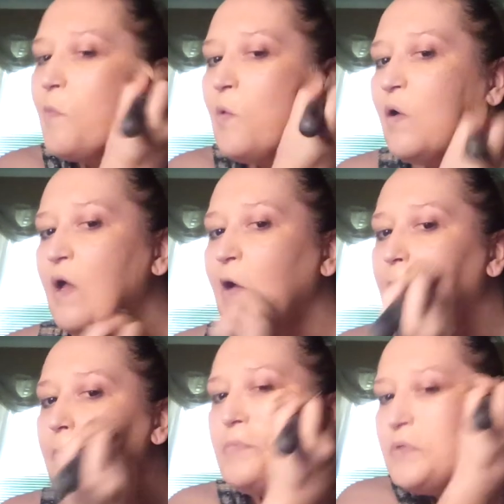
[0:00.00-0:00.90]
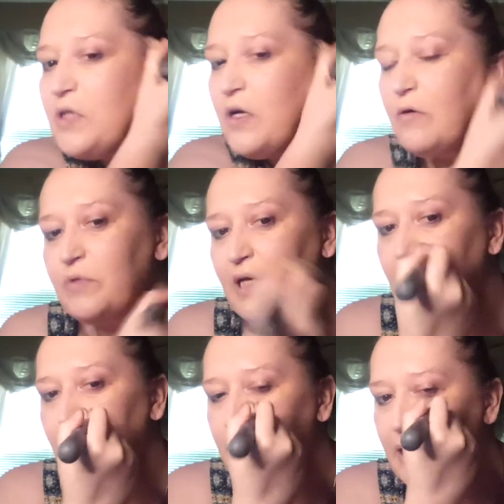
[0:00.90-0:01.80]
will help tone
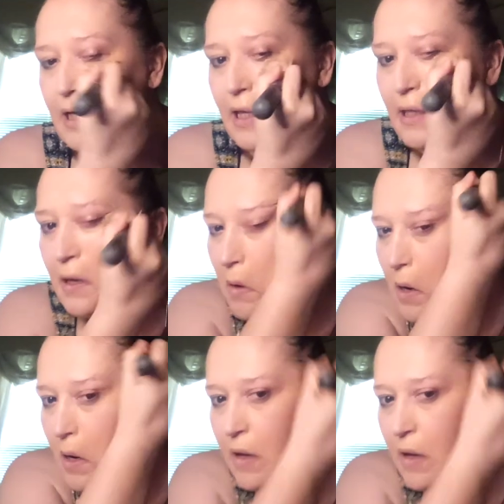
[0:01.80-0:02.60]
down the yellow.